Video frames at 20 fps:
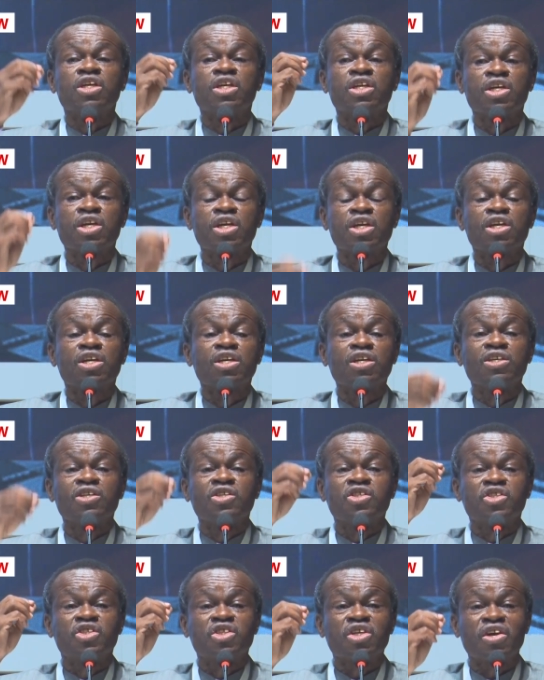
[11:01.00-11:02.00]
it
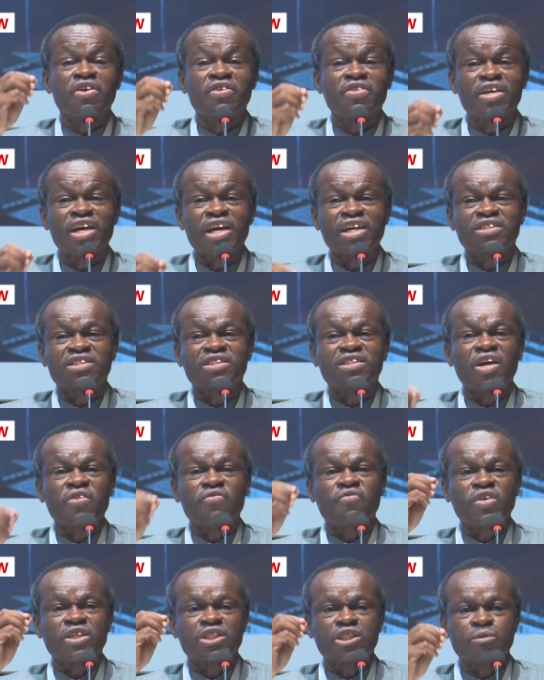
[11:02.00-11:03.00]
is their
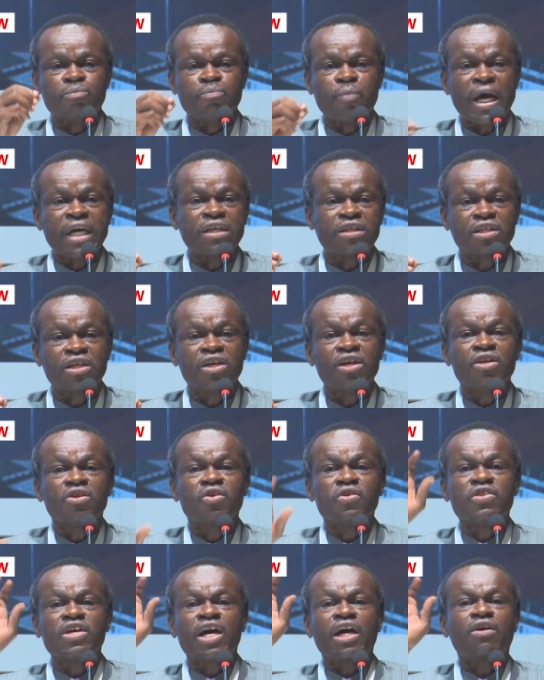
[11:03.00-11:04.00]
safest bet
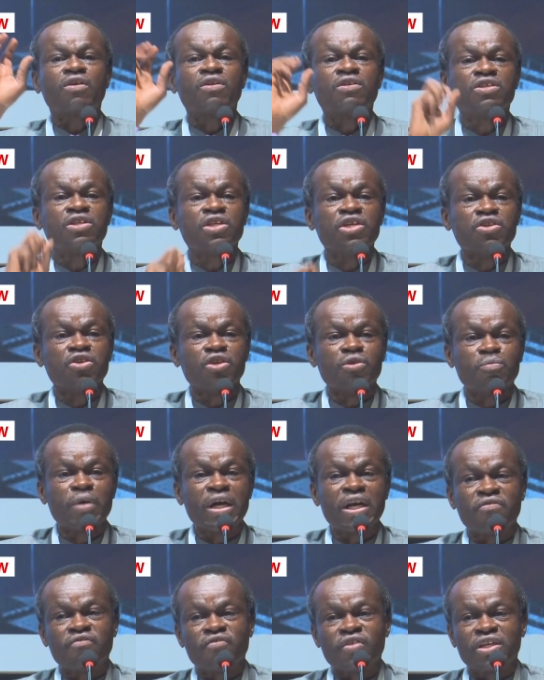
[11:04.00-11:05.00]
to their continued
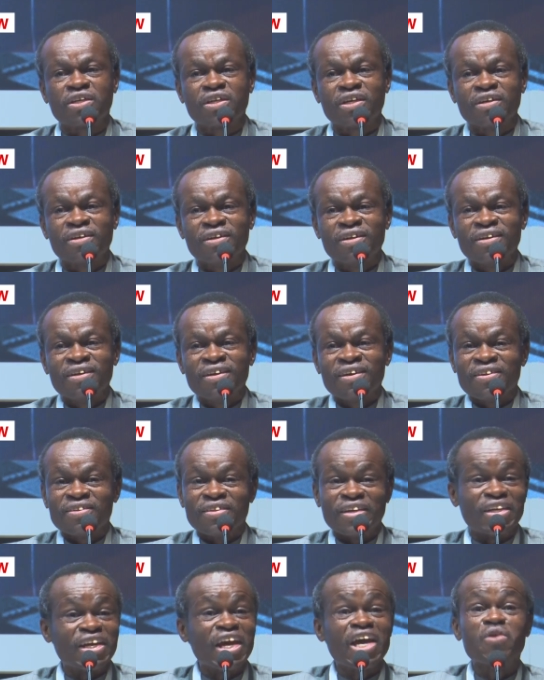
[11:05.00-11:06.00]
benefit.
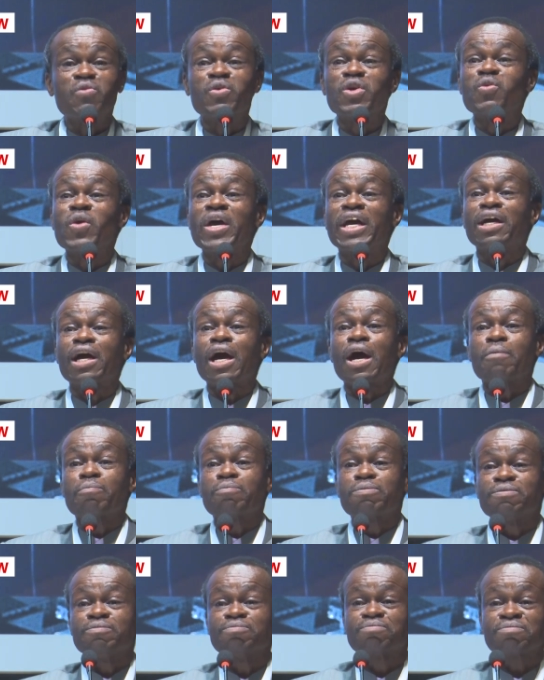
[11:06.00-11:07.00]
The day we wake up
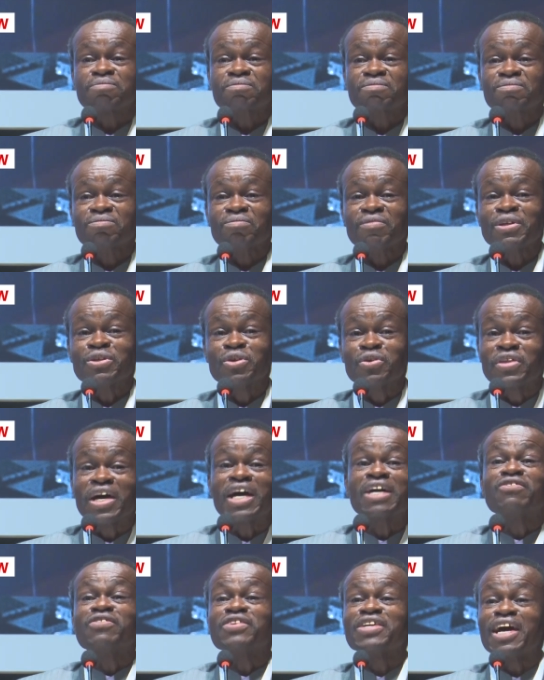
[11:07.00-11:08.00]
to
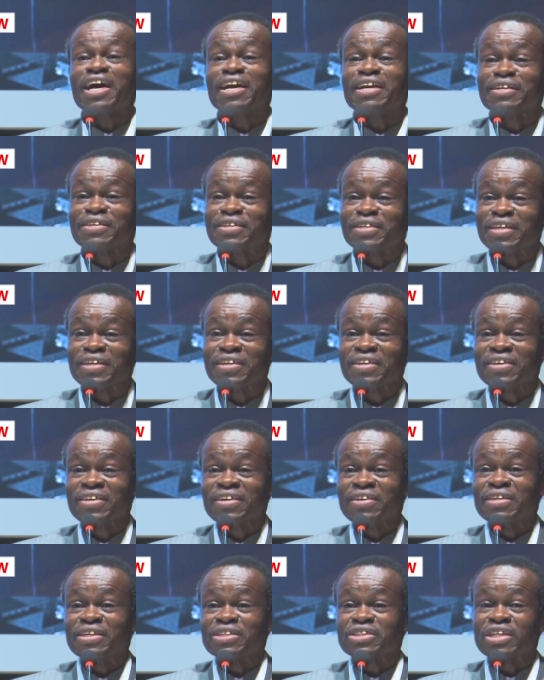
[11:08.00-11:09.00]
that reality,
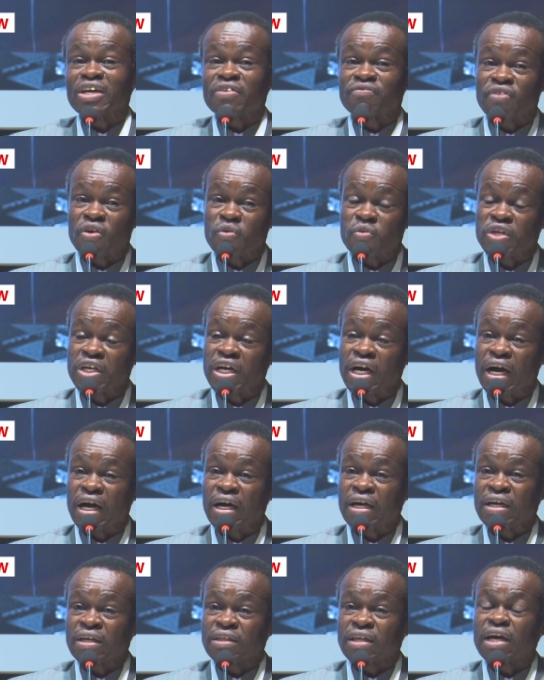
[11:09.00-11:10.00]
the safer we are.
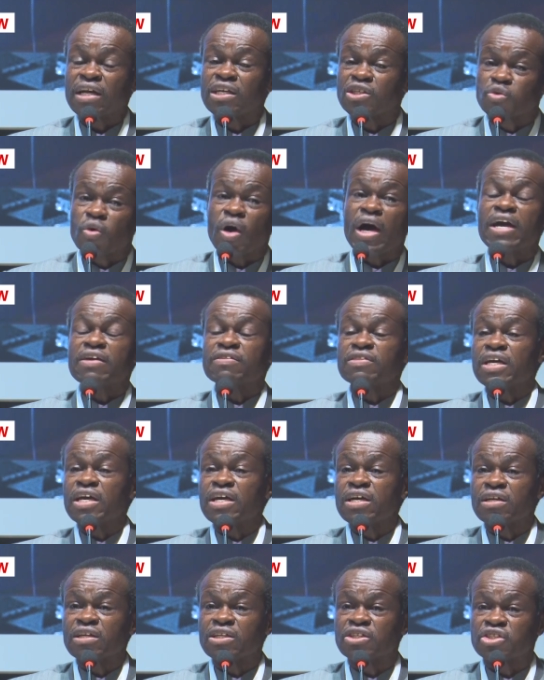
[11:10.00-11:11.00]
That is why the
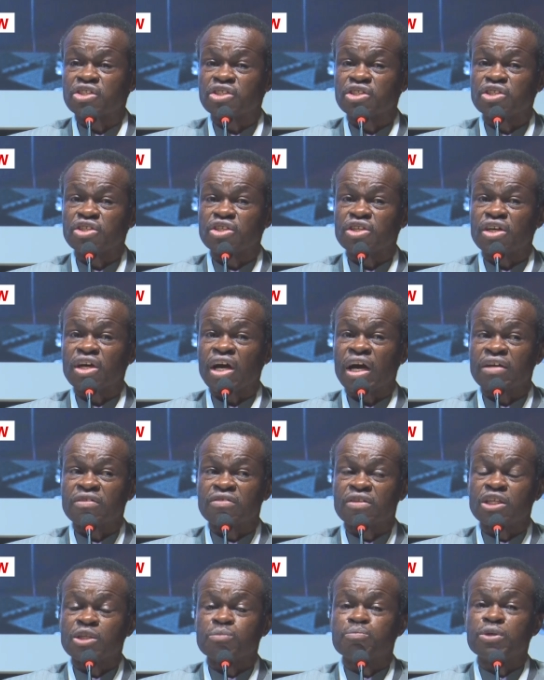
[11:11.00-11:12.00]
English had
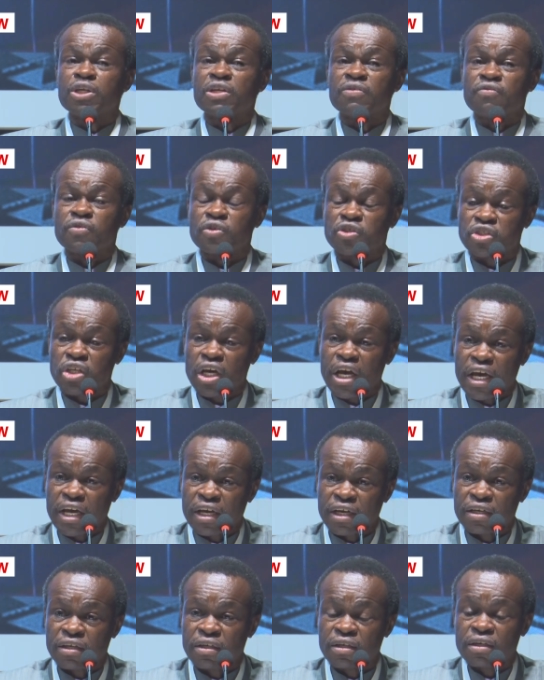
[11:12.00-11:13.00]
this beautiful
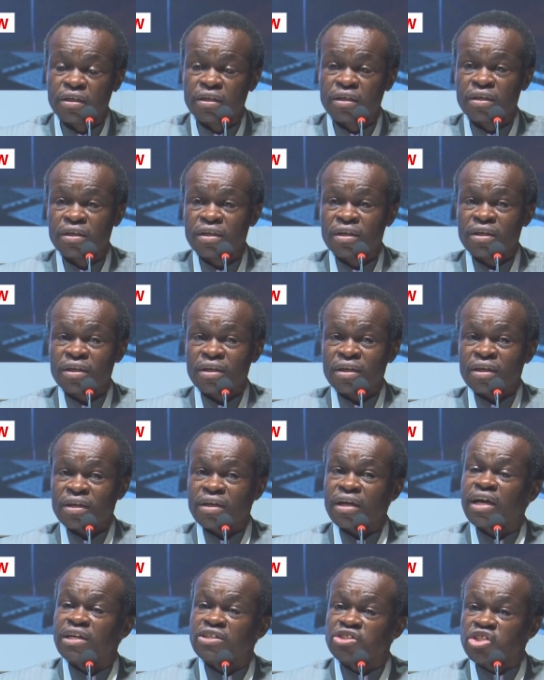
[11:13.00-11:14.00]
saying
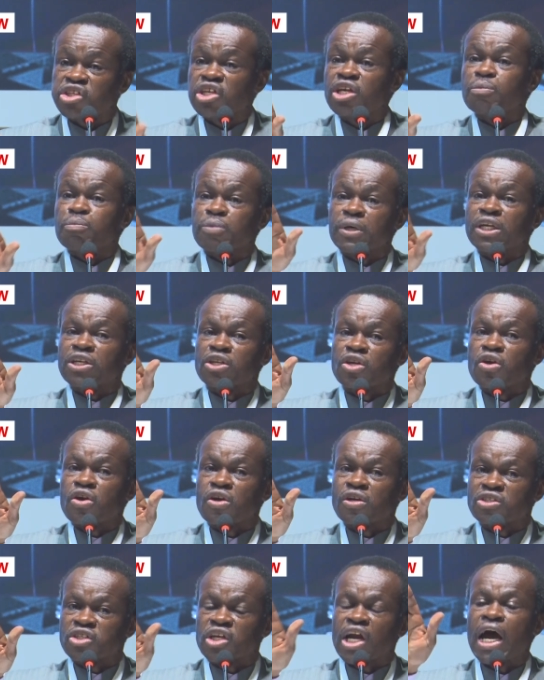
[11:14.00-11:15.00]
let sleeping
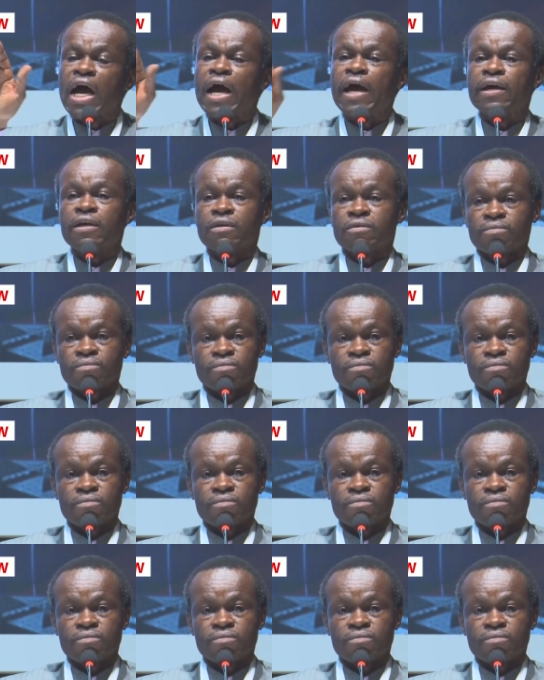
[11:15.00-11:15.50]
dogs lie.